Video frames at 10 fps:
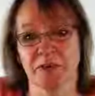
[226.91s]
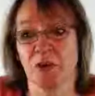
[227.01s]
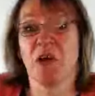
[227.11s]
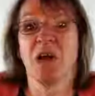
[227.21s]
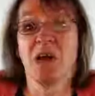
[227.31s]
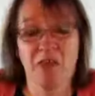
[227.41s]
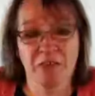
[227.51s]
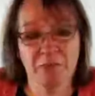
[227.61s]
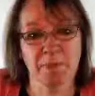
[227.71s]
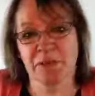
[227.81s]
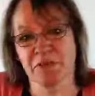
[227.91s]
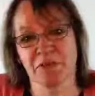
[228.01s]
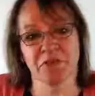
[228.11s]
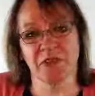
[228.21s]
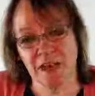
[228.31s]
So the speech
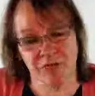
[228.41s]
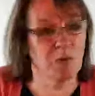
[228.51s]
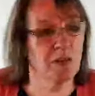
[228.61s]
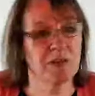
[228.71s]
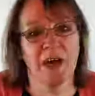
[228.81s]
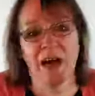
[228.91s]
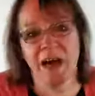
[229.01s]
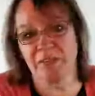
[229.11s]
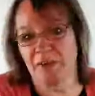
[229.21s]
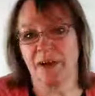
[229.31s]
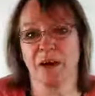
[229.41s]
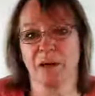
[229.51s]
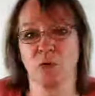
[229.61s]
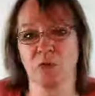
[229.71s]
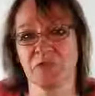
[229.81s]
is stage one, and there are
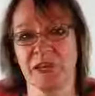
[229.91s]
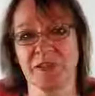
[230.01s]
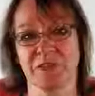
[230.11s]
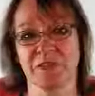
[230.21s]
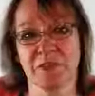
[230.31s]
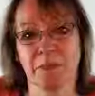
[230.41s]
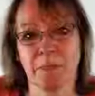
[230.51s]
more stages.